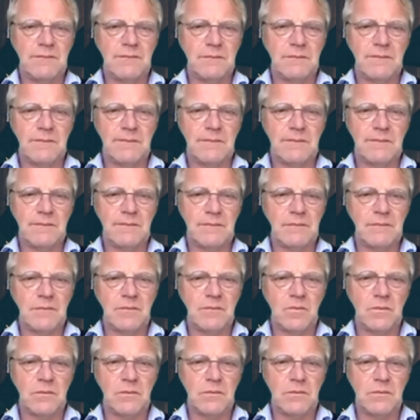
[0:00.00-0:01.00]

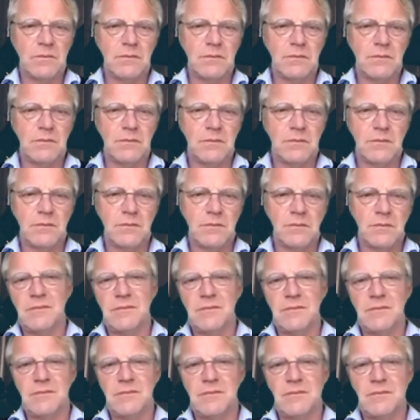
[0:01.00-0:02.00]

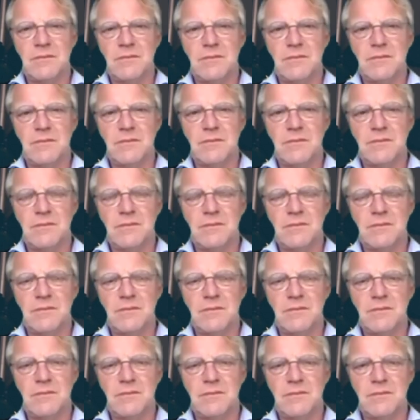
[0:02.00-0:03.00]

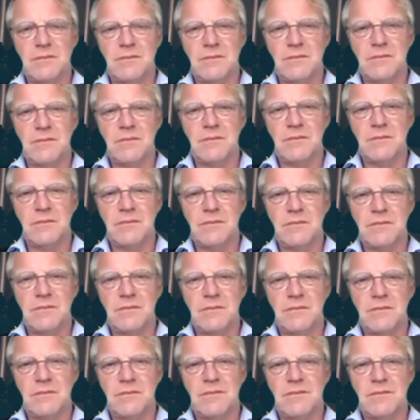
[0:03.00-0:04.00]

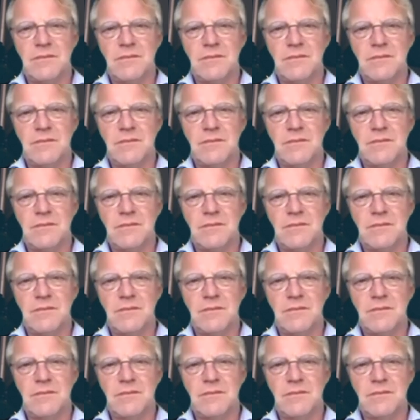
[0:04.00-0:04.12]
(not speaking)